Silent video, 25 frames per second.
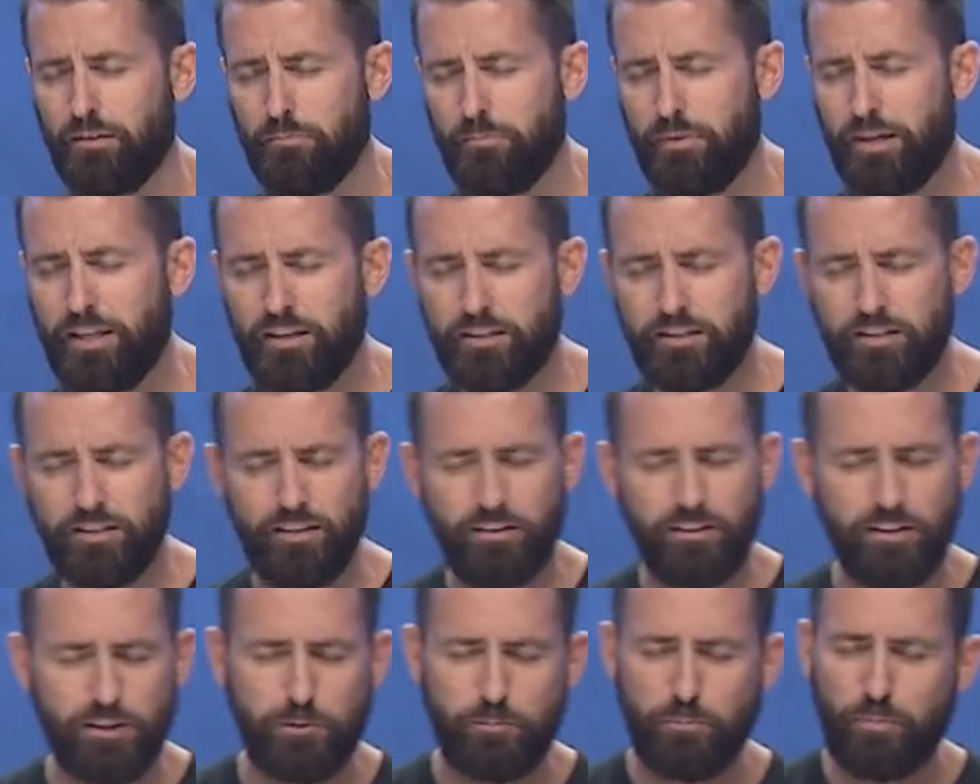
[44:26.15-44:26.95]
Meet us
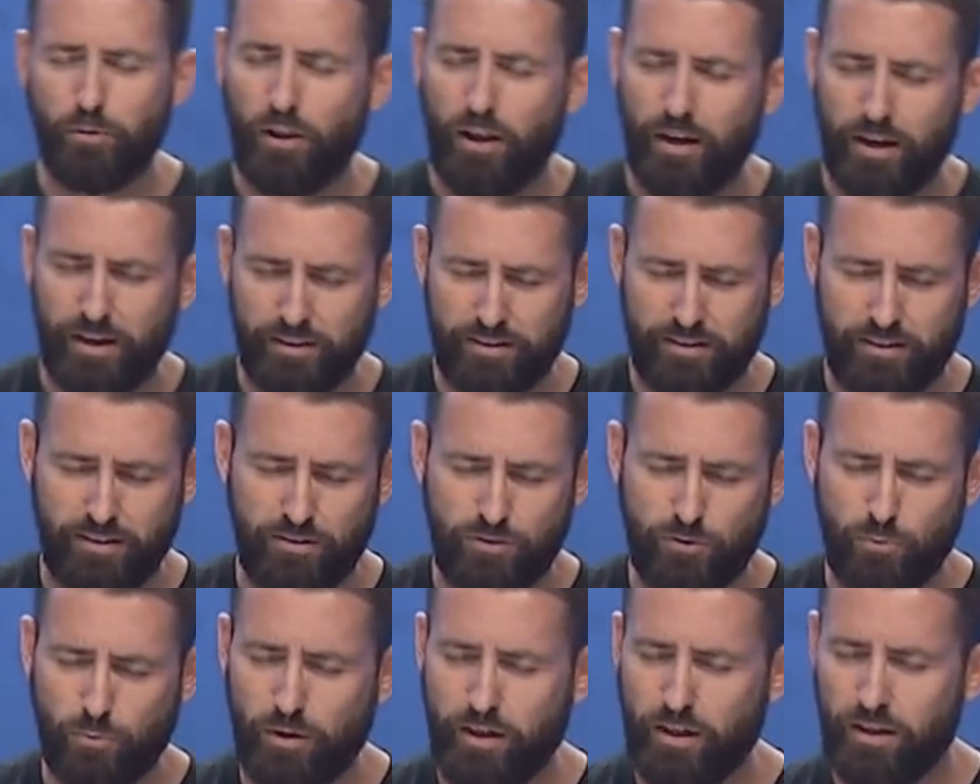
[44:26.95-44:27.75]
in this place
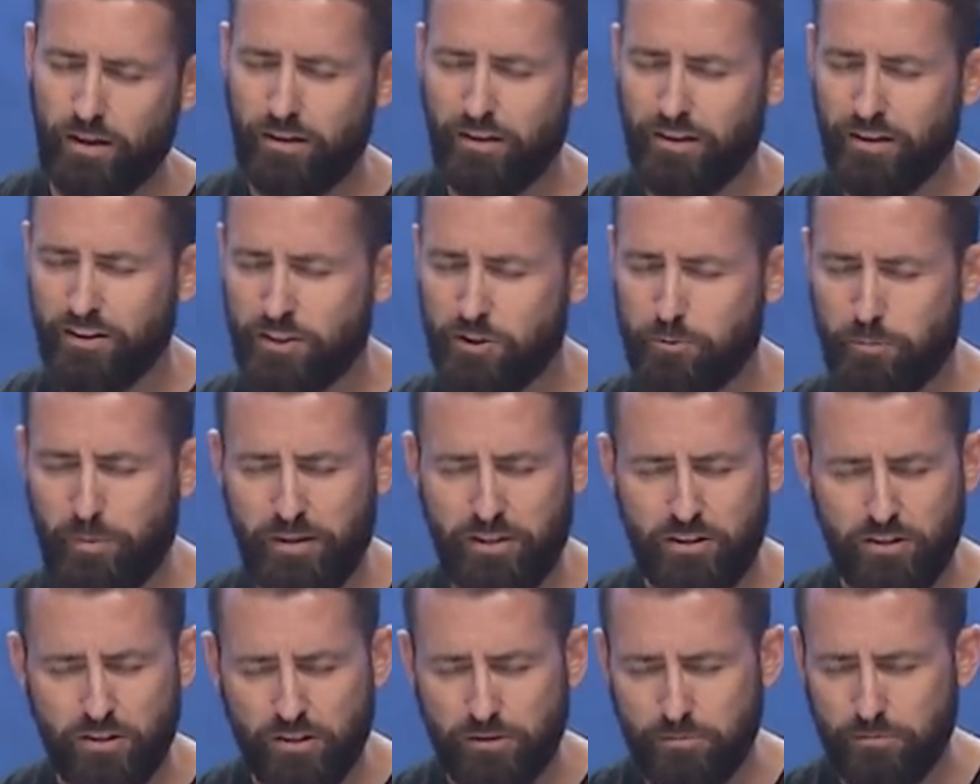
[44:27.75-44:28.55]
as we
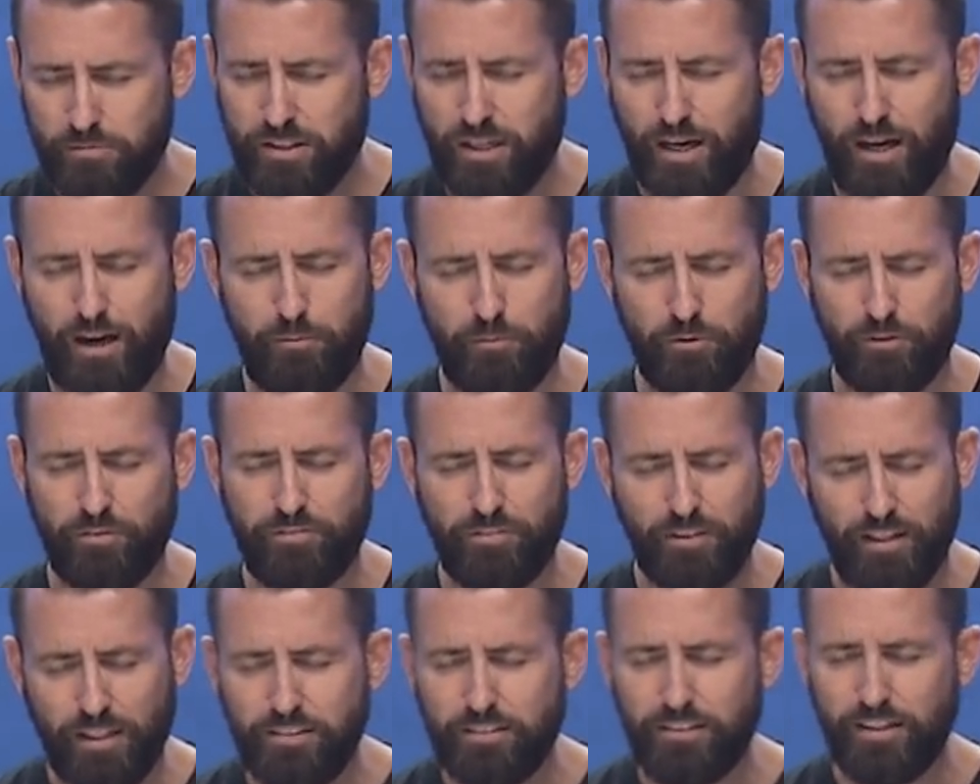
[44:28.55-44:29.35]
spend just some time
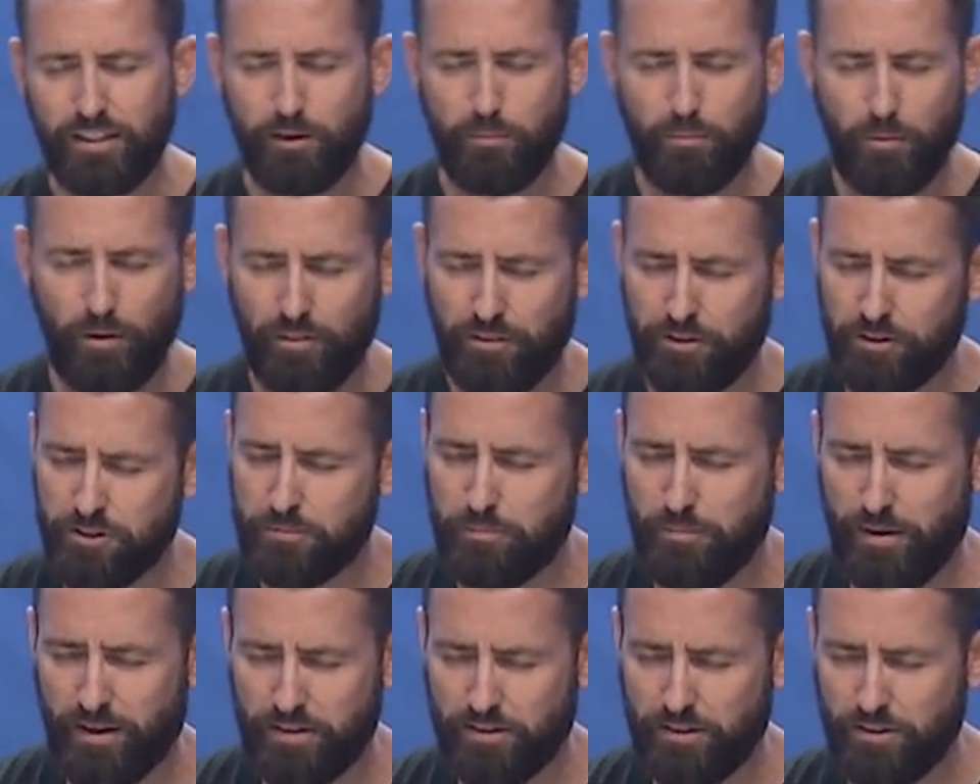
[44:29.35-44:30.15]
reflecting upon
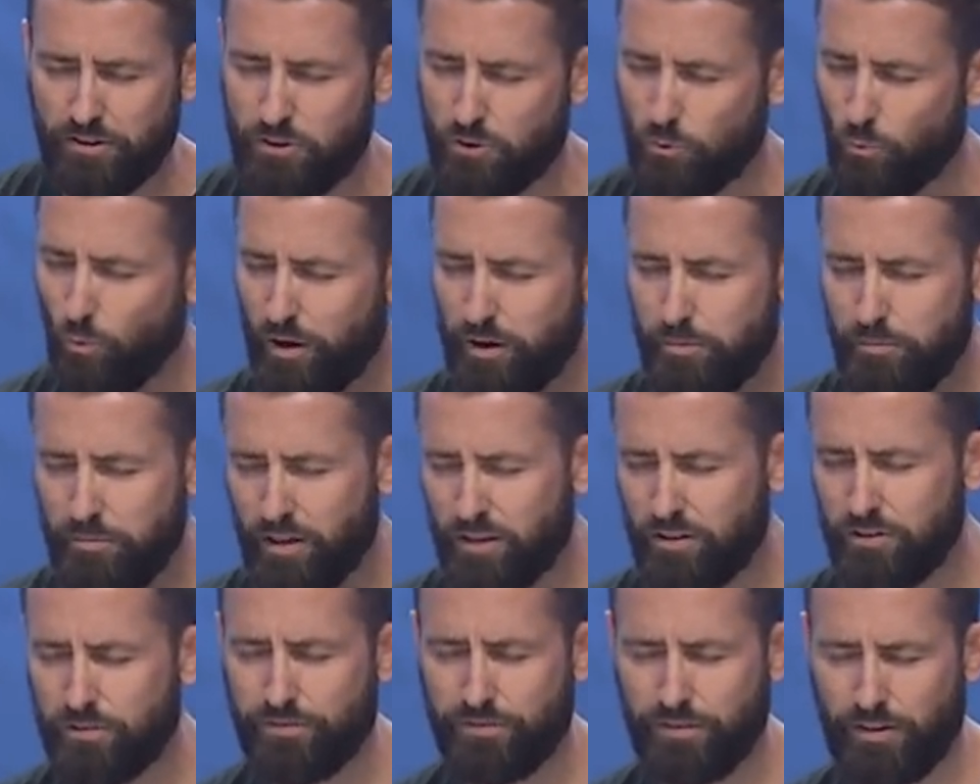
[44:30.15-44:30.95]
this message and what it
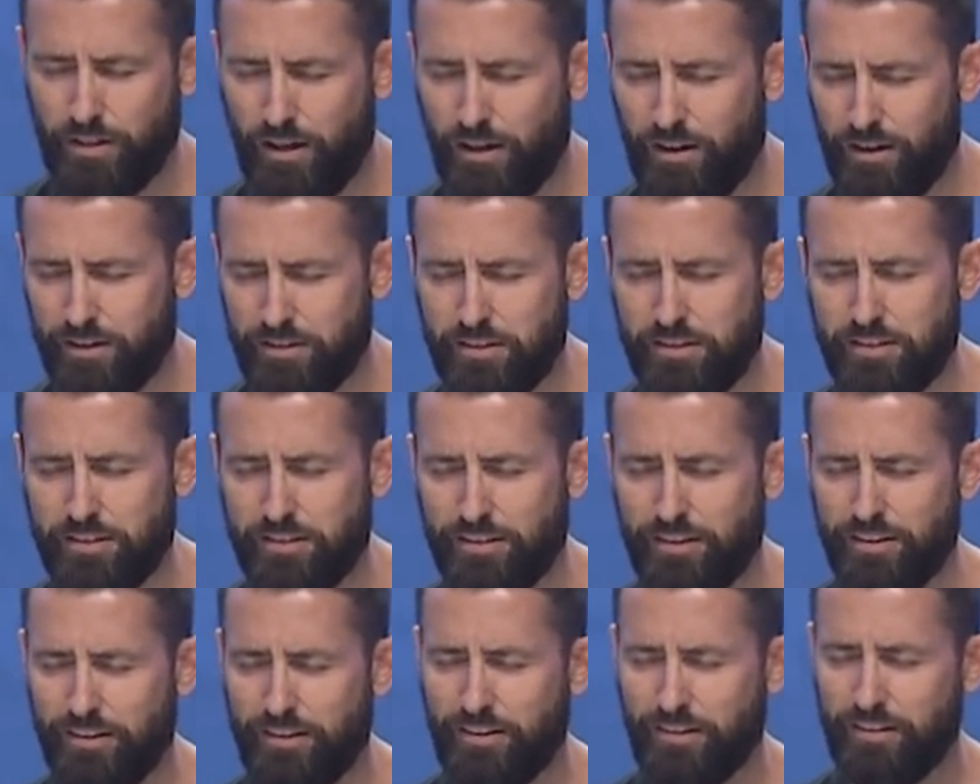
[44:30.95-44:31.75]
means for
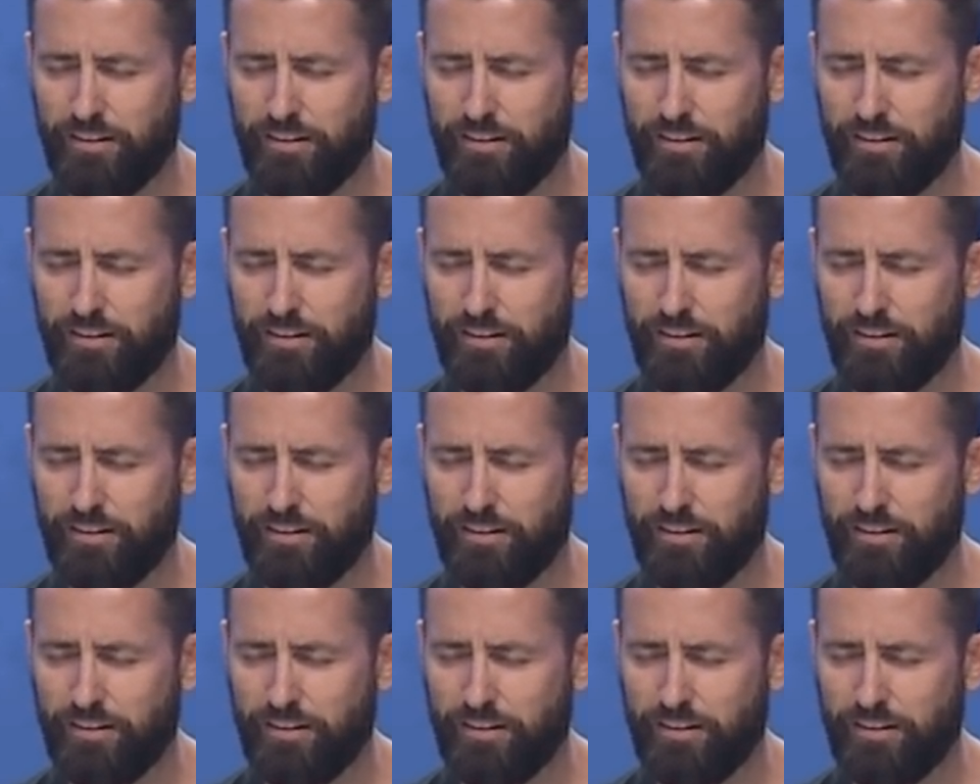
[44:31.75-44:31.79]
us.